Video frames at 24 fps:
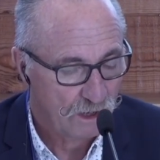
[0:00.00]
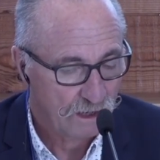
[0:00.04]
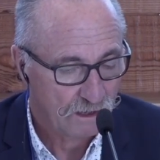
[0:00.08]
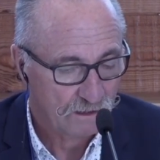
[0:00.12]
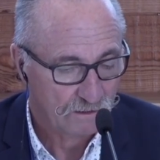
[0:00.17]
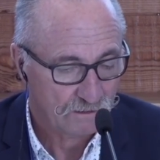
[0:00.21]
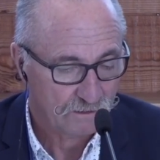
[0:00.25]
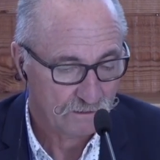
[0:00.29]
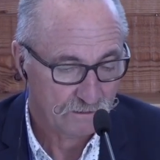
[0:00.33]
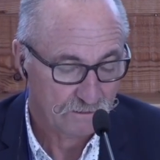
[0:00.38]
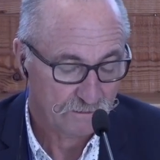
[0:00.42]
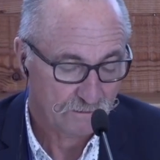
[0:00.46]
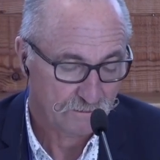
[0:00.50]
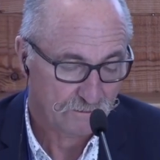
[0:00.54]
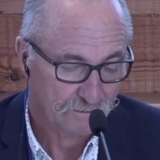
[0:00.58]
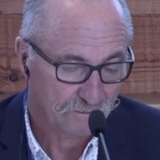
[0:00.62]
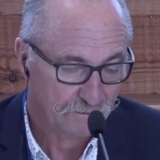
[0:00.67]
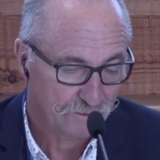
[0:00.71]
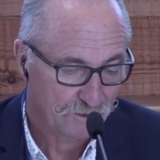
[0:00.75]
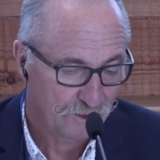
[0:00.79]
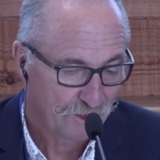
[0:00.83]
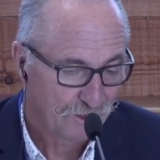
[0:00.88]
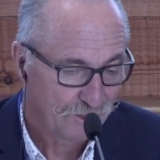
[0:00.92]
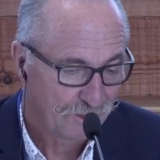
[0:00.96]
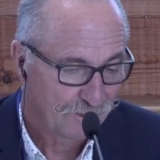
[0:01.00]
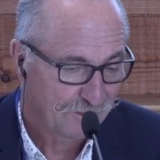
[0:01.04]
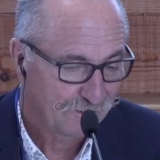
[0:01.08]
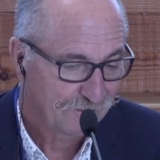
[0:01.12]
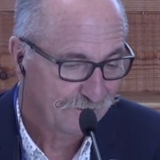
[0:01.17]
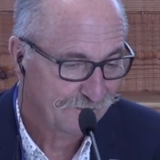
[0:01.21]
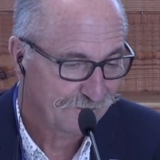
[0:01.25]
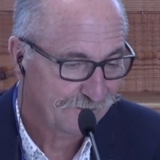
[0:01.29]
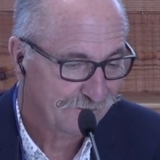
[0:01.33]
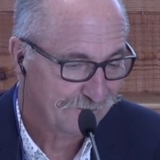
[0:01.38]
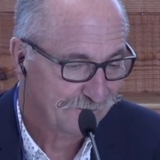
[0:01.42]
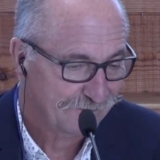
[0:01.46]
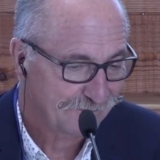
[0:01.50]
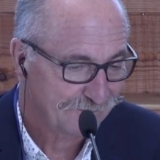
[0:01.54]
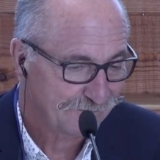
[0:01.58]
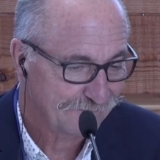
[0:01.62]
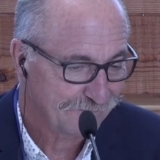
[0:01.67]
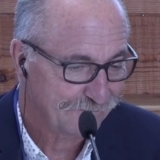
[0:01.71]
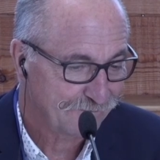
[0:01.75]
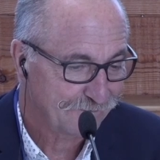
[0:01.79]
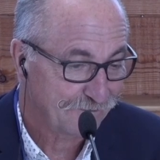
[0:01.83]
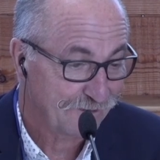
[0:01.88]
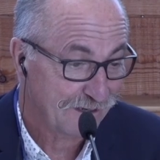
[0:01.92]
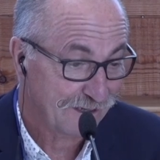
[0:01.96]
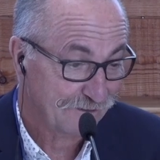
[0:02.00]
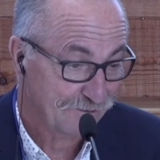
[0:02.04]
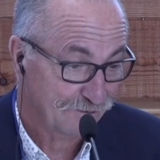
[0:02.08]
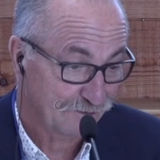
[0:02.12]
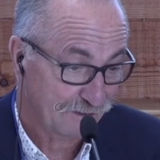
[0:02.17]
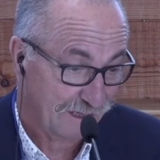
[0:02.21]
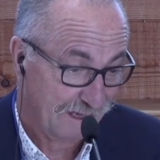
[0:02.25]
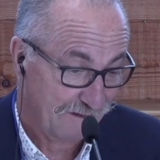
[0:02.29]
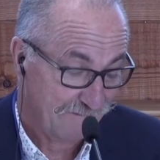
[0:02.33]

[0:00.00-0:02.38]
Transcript: an optical fiber connection.